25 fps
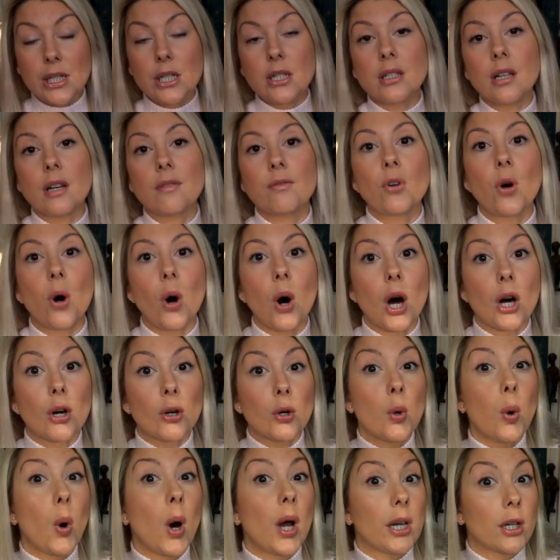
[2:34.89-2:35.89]
because I've
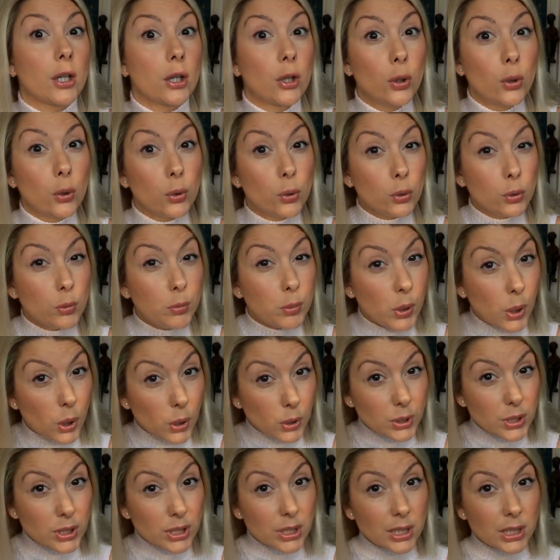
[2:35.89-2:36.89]
got quite a cool
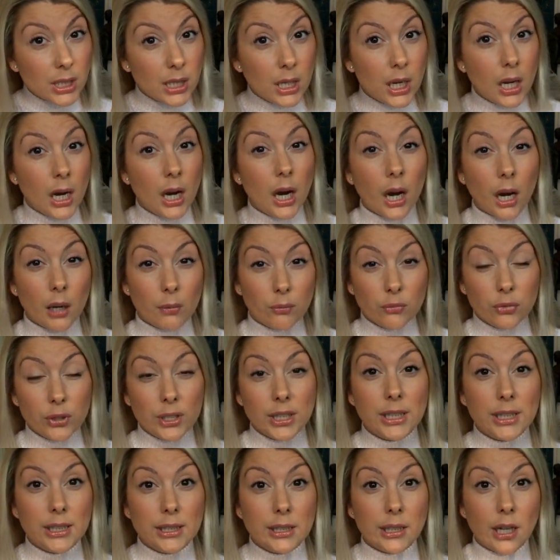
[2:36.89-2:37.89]
blonde, I'm
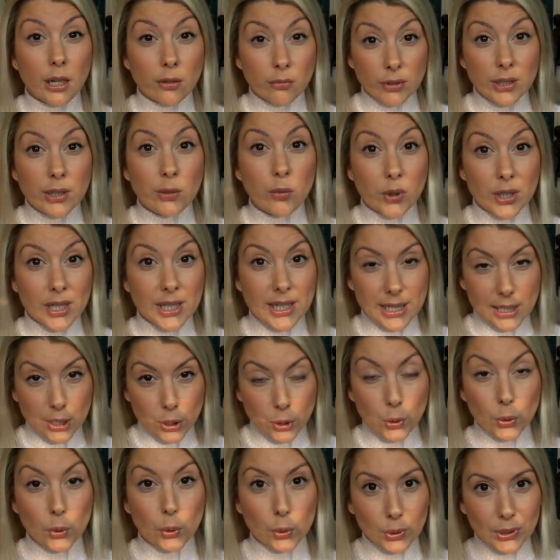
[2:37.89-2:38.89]
really, I really wanted
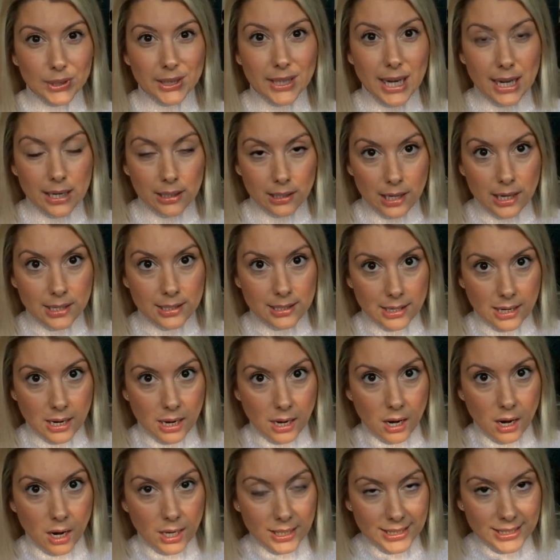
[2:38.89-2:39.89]
it cool and, and
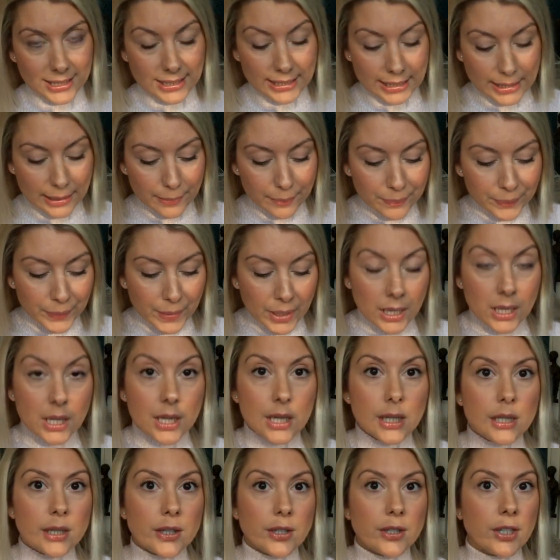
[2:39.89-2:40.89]
icy.
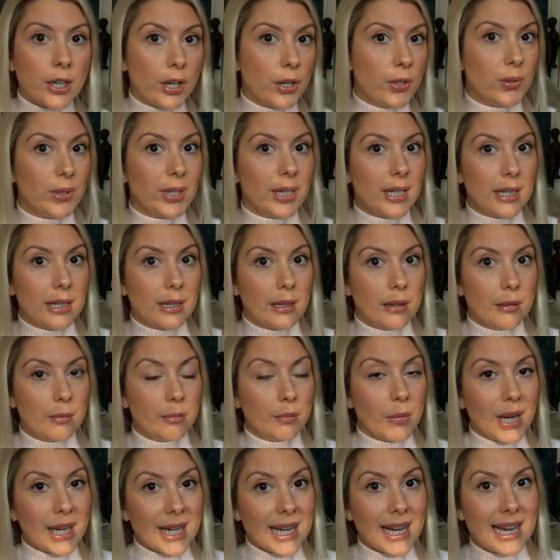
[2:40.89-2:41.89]
So
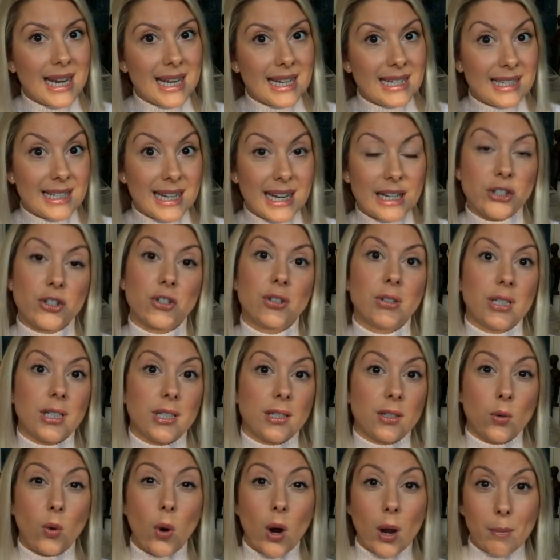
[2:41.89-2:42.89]
my hair
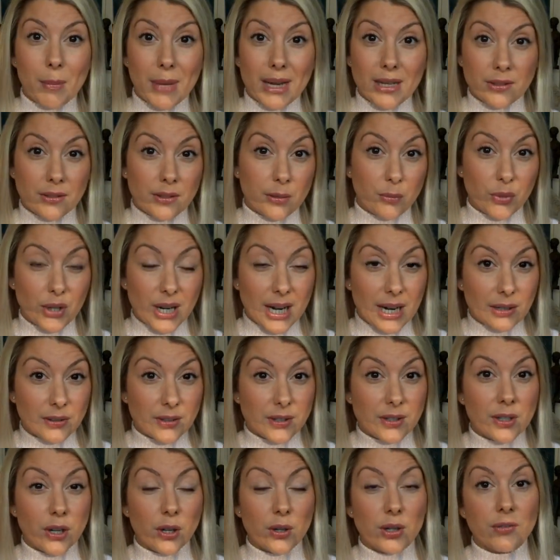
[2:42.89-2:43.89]
naturally is quite mousy
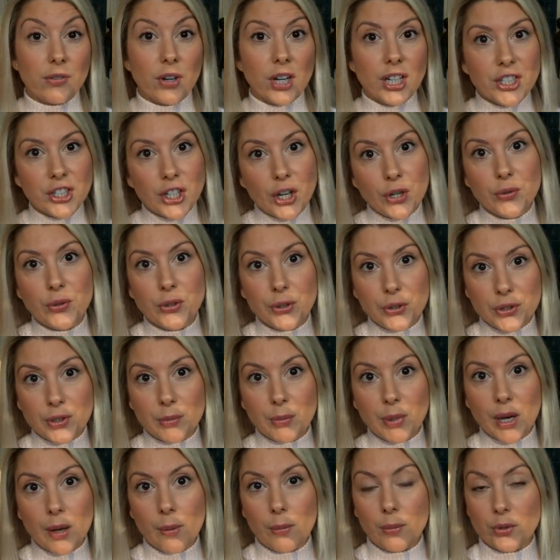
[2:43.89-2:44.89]
brown. So if I don't use
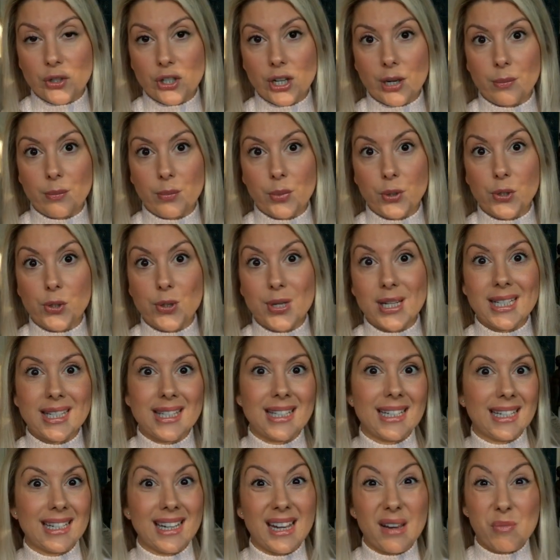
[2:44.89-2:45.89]
a purple shampoo,
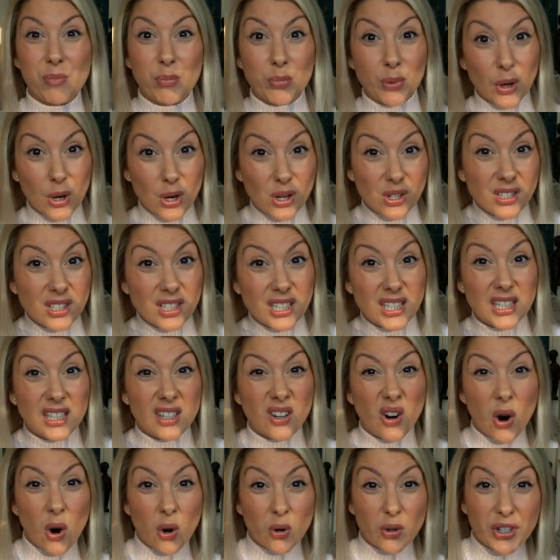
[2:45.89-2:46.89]
it's gonna get
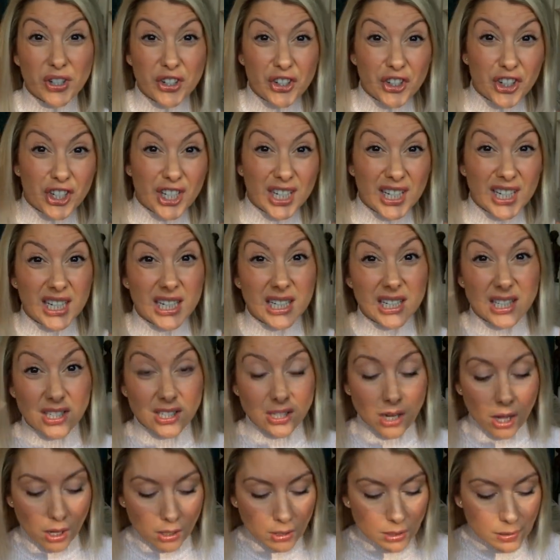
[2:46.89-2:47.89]
brassy, orangey
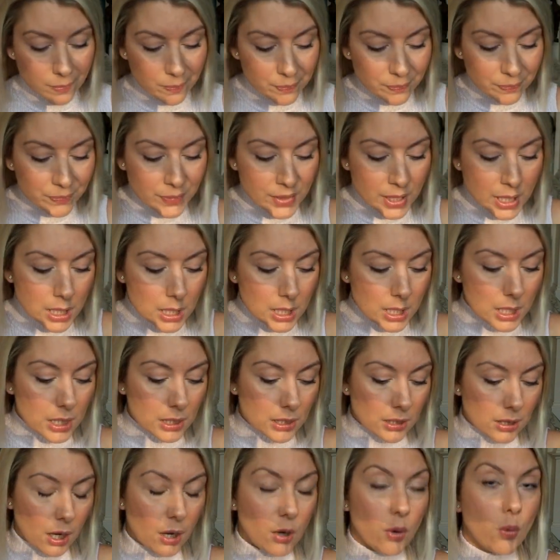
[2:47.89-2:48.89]
and dull.
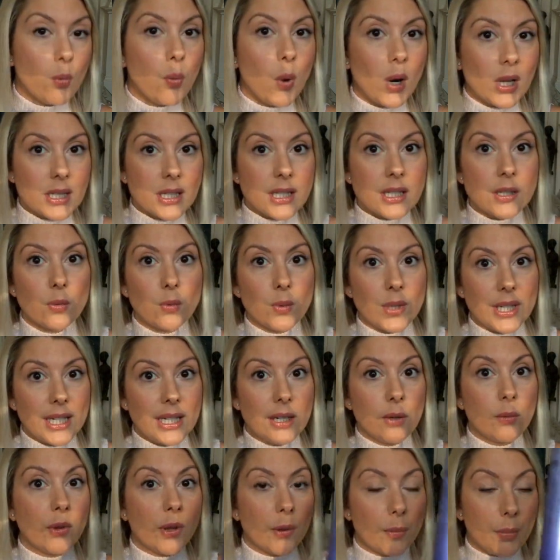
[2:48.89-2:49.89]
So once a
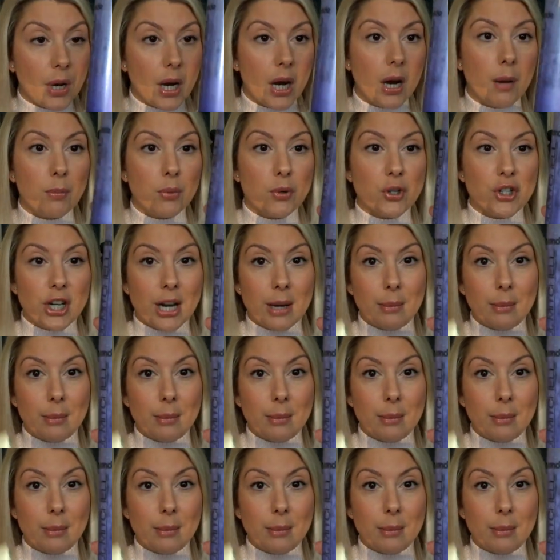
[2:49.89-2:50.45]
week with a purple